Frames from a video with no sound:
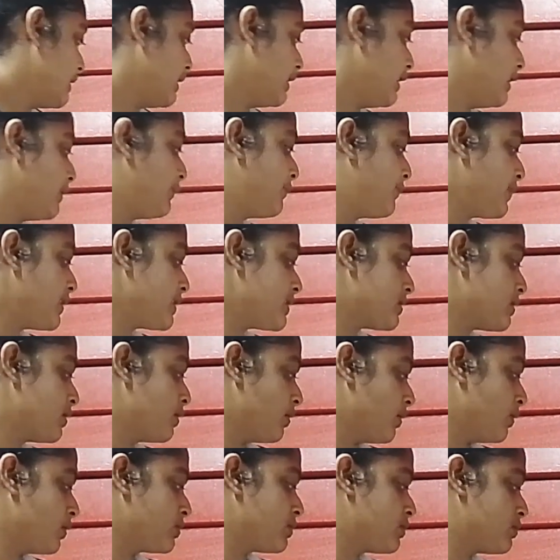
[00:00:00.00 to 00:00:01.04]
It first
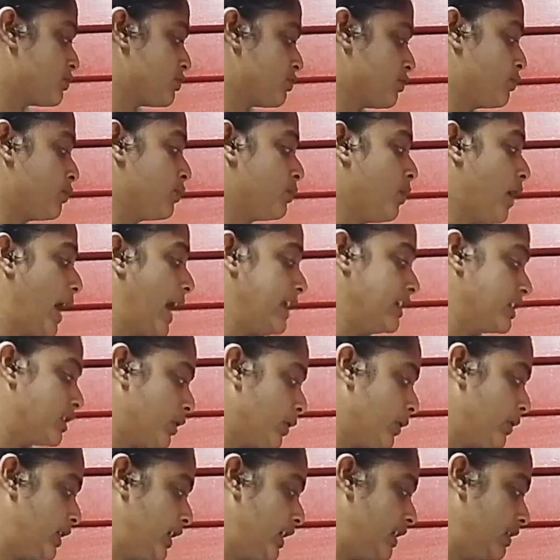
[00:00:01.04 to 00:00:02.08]
goes through
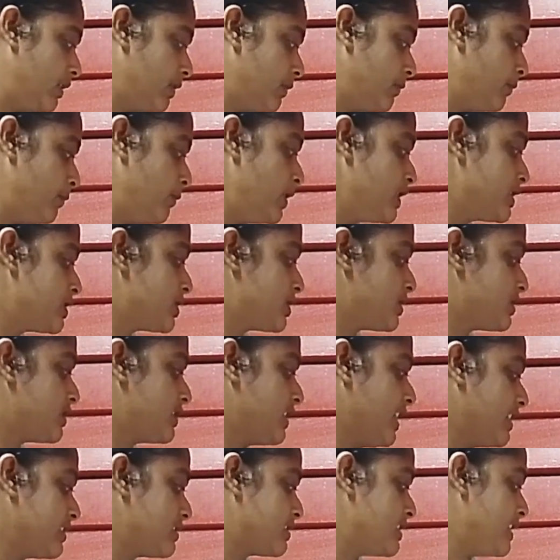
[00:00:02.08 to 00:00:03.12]
encoding, which
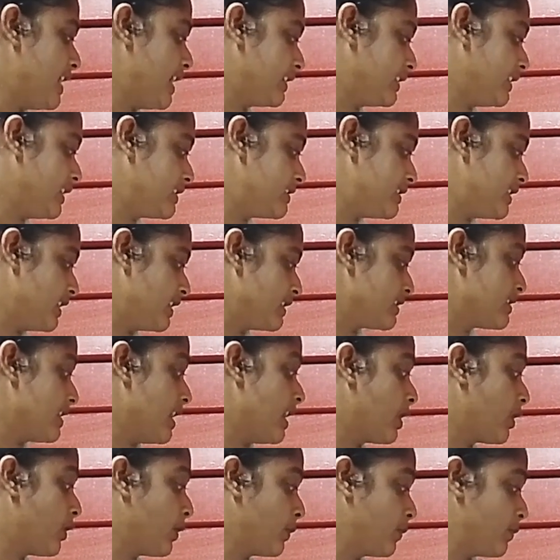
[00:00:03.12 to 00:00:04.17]
sends data signals are
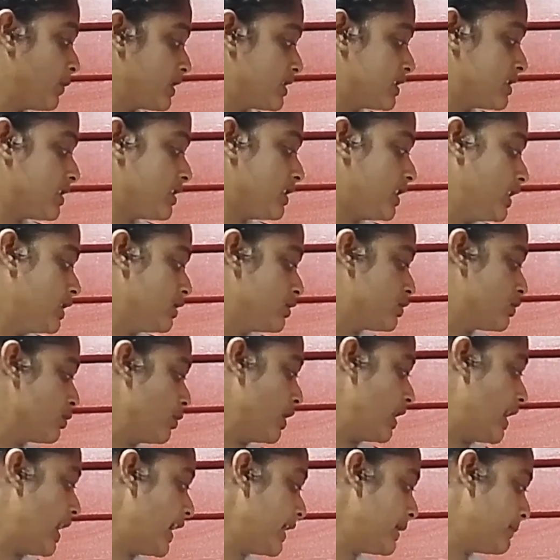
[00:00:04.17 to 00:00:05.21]
converted into
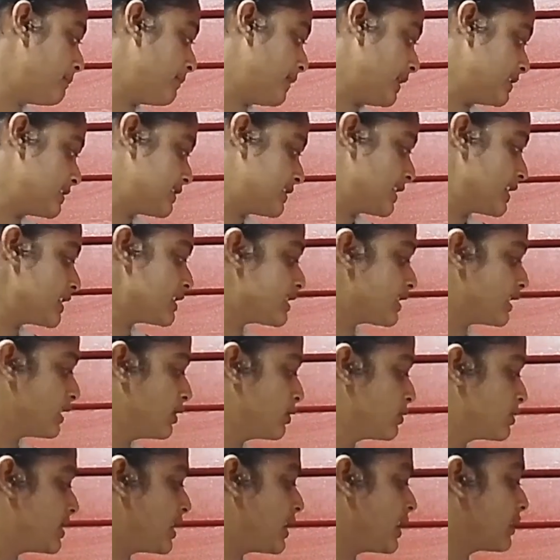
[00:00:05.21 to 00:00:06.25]
light pulses
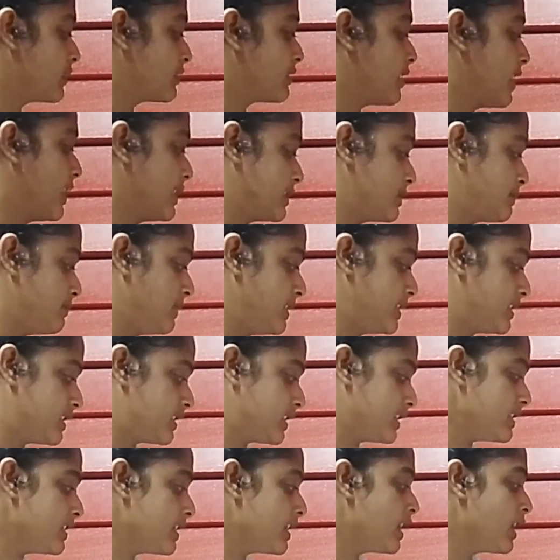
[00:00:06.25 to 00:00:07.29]
using a
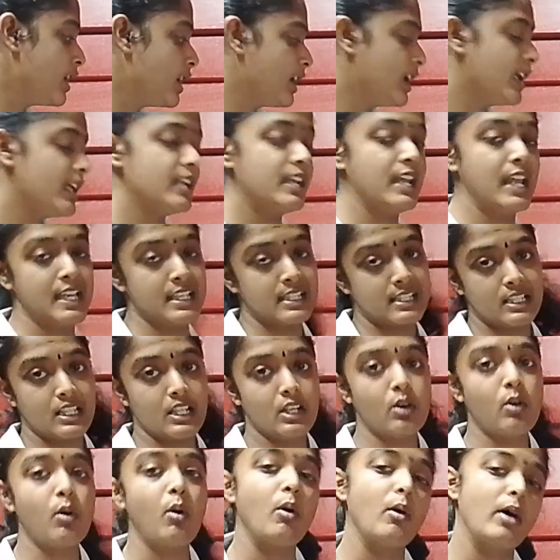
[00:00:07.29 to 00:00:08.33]
transmitter,
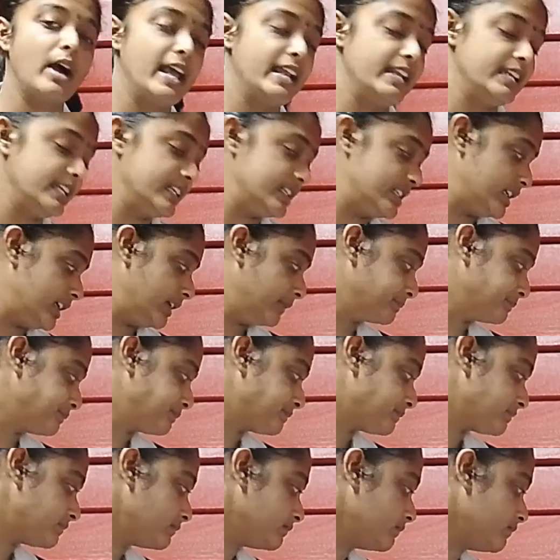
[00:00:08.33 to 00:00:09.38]
laser or LED.
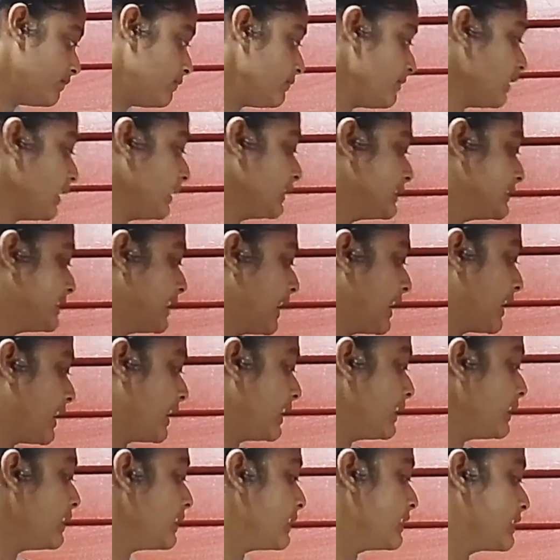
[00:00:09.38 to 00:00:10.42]

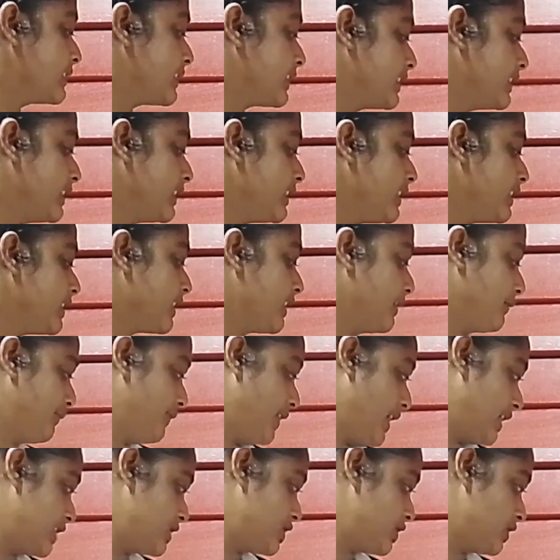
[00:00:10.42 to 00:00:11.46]
Second, internal
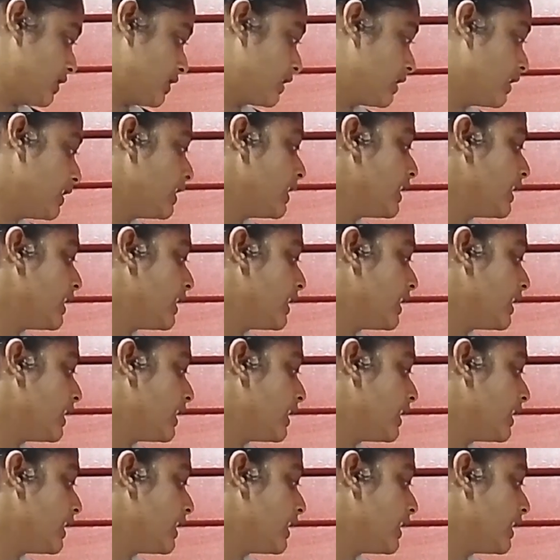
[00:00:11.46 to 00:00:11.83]
reflection.